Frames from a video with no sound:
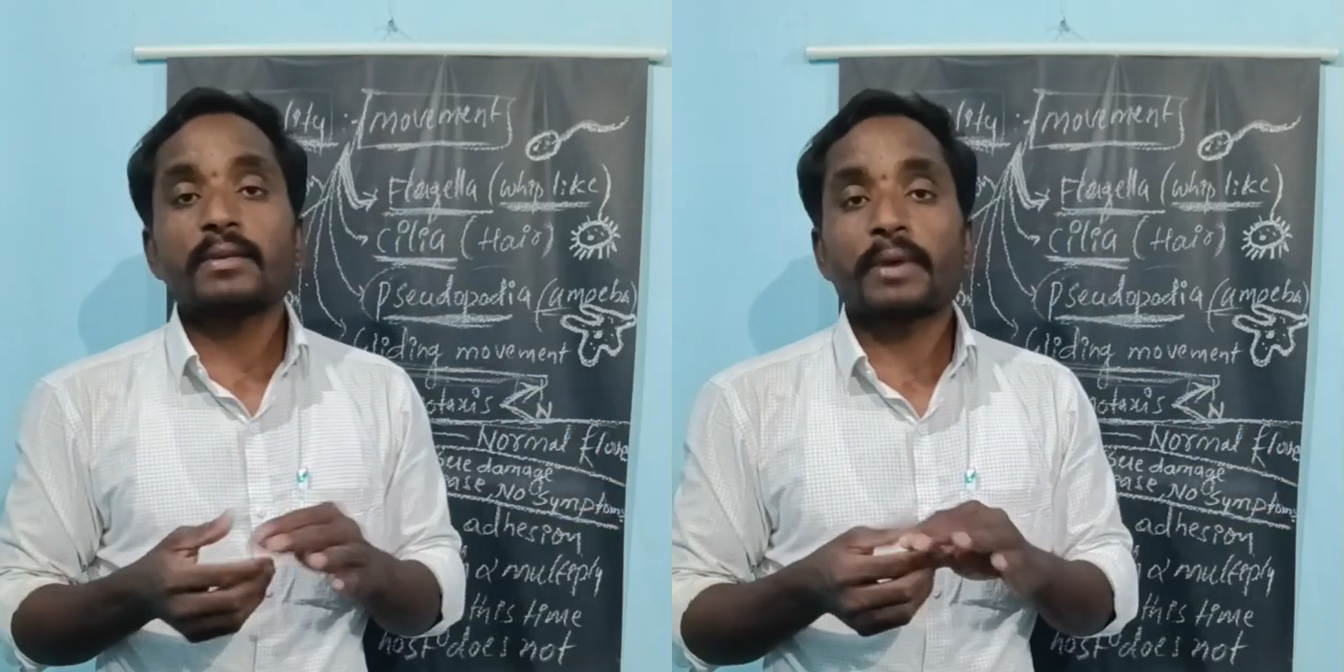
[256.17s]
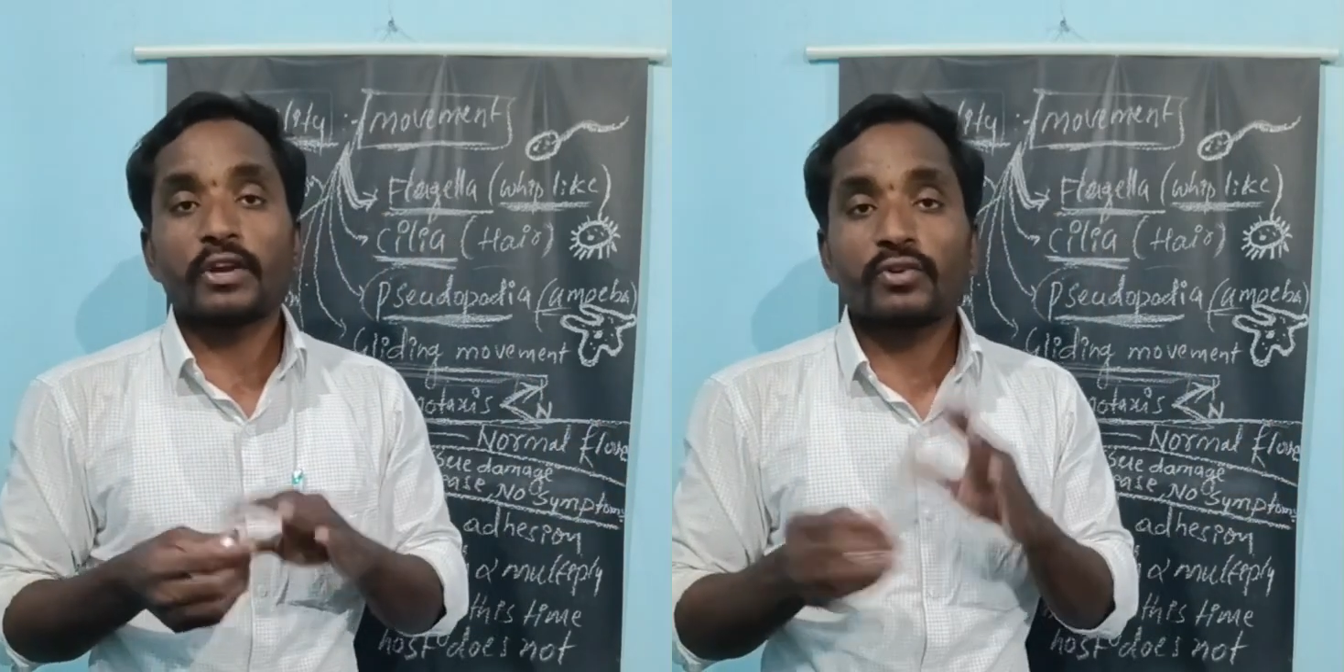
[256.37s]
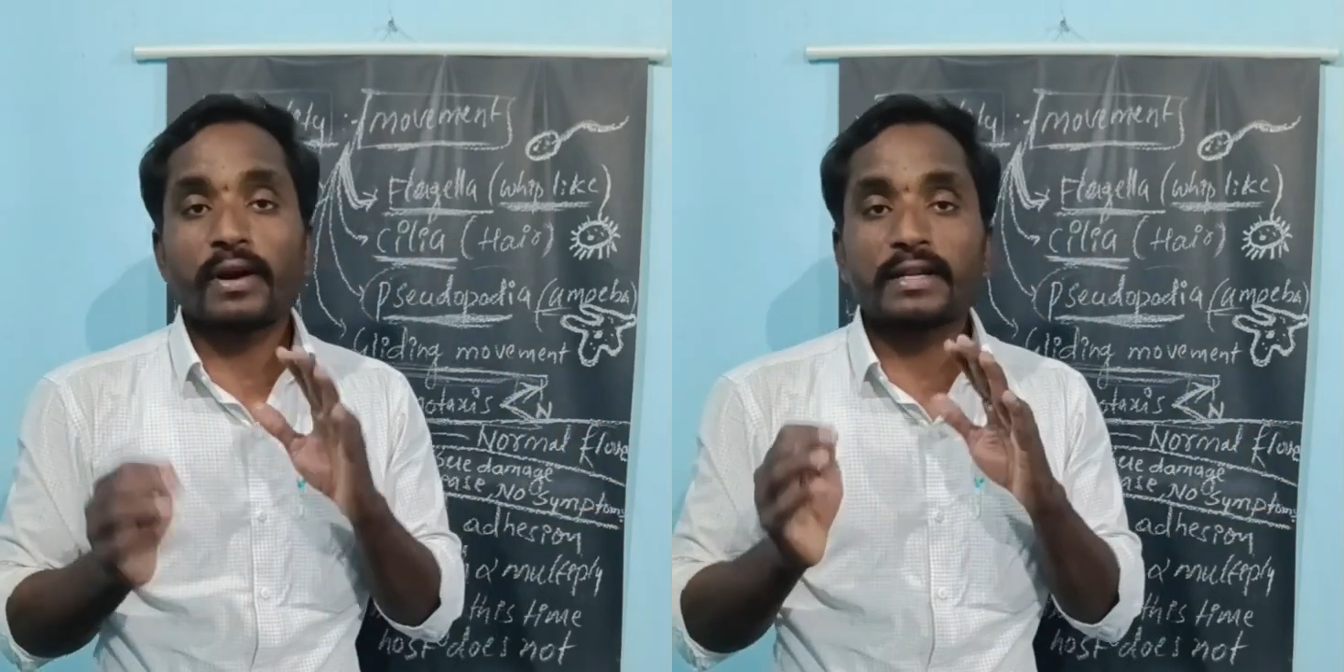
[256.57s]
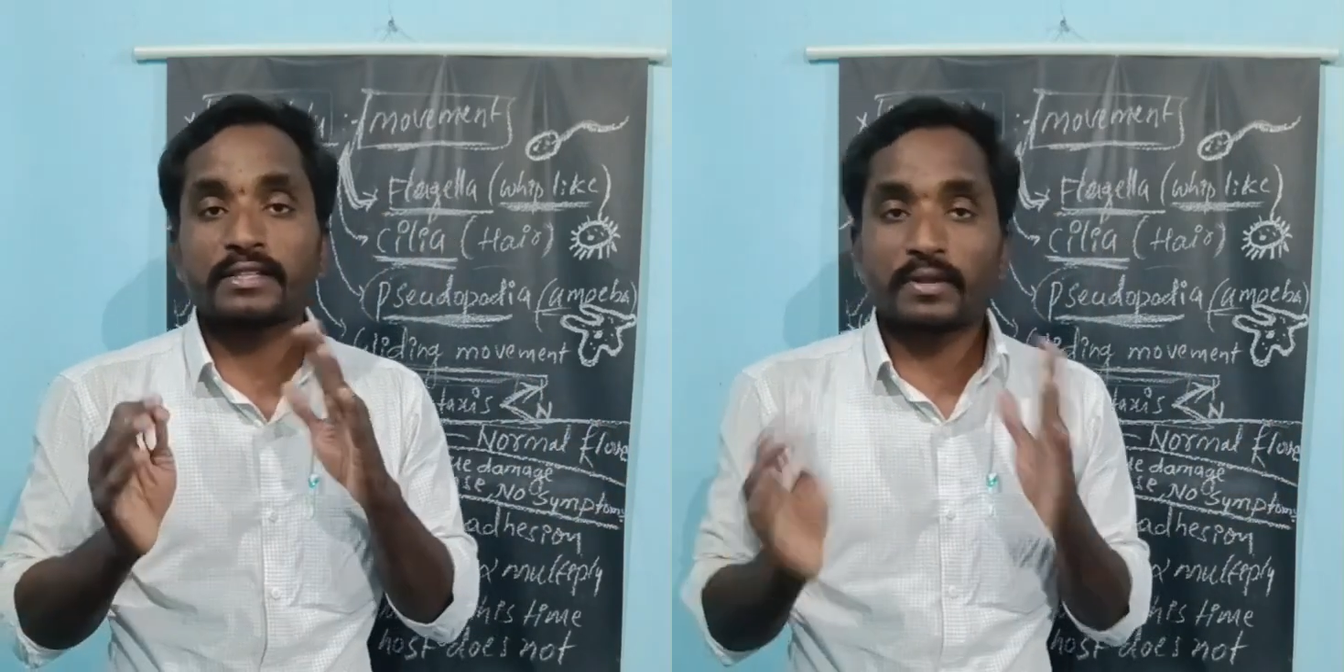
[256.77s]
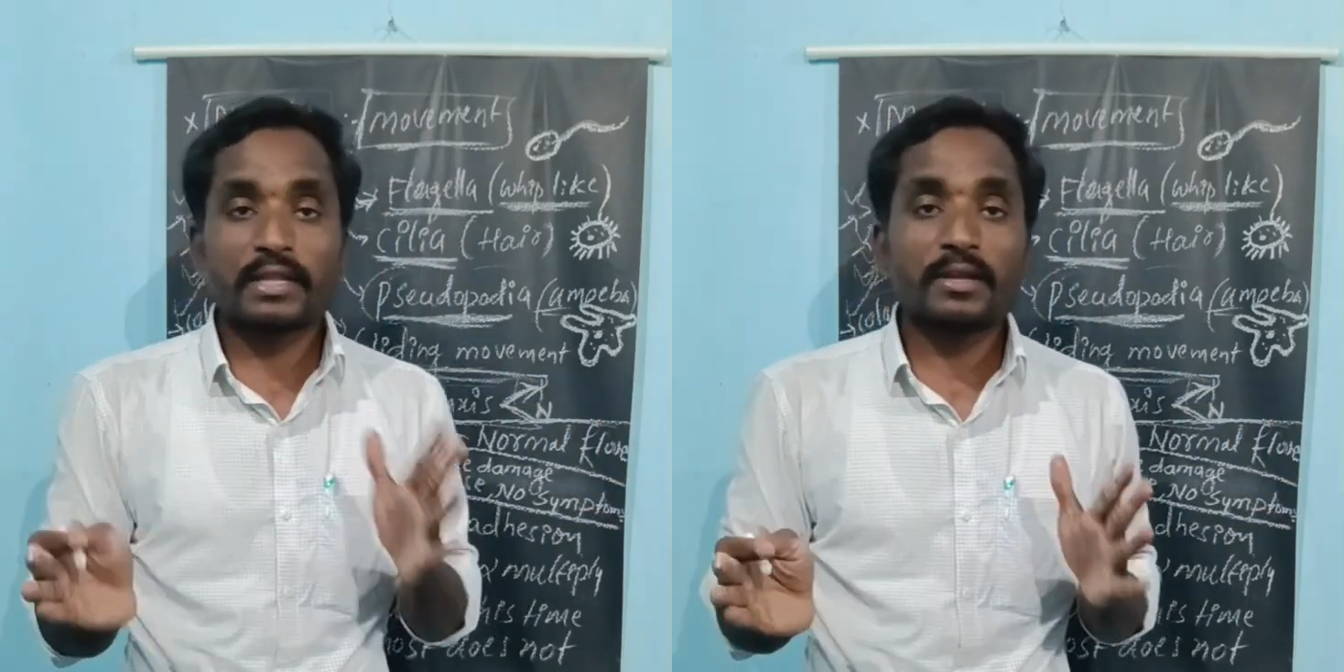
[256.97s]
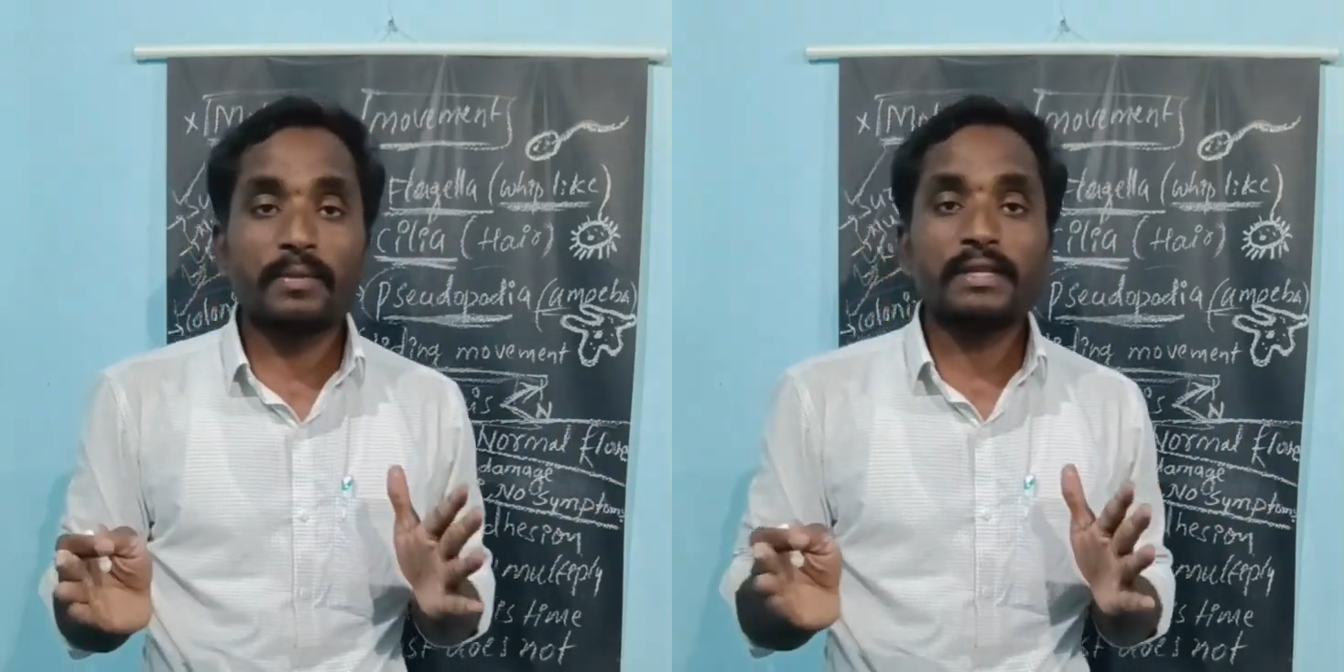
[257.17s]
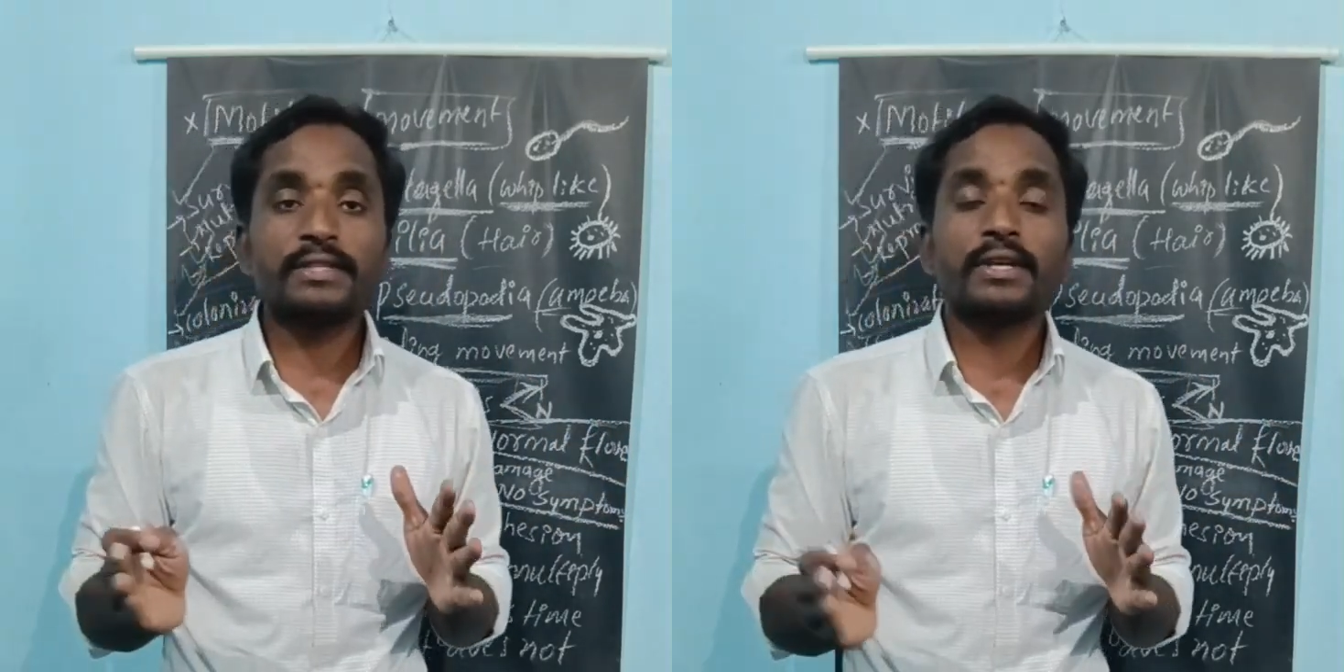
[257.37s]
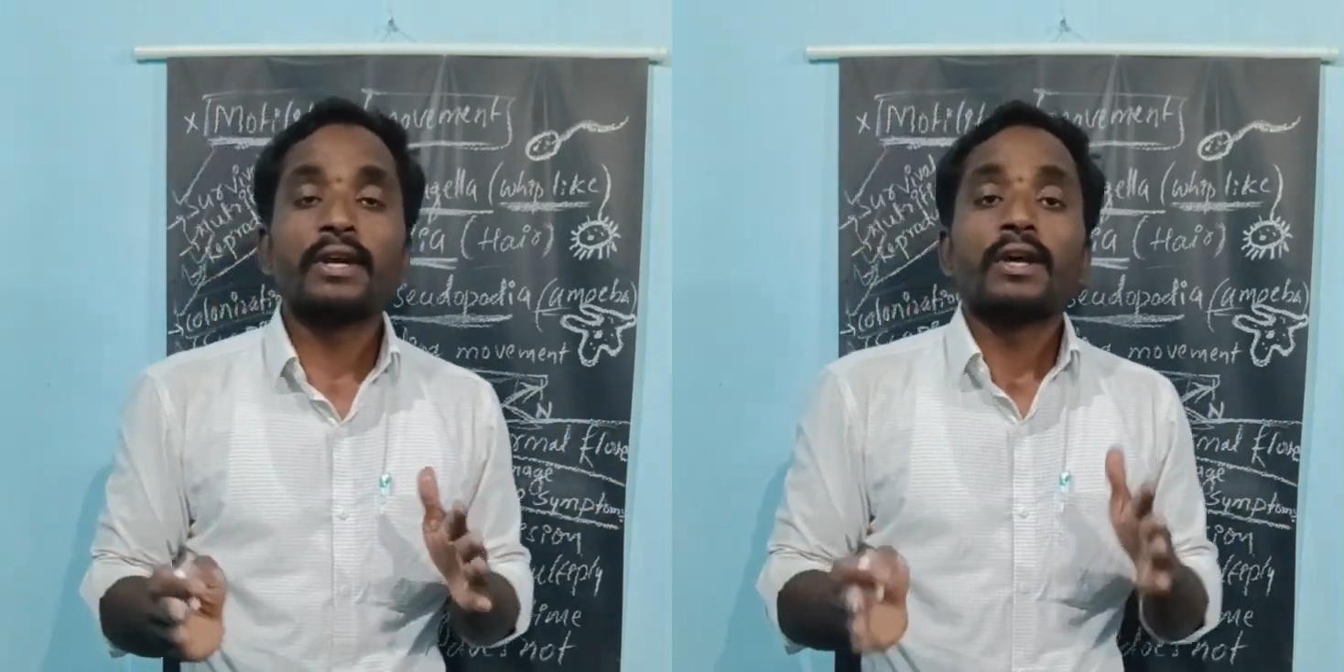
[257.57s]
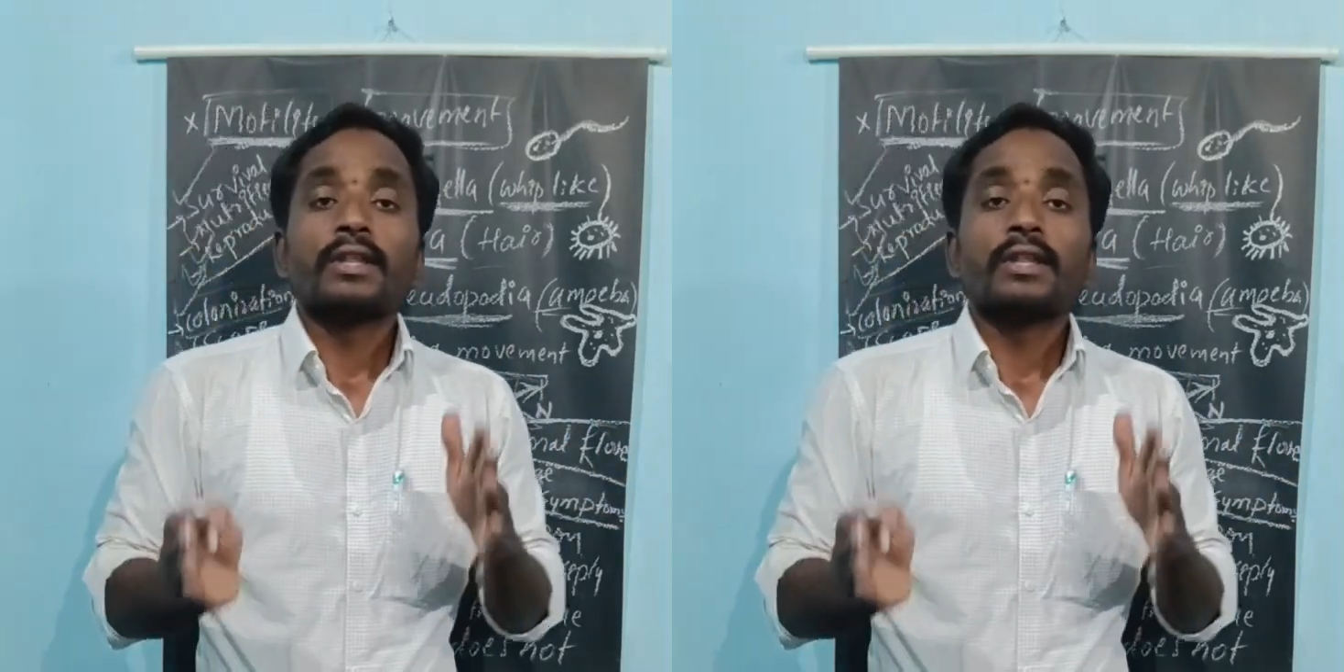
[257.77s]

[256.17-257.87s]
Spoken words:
of microorganisms is nothing but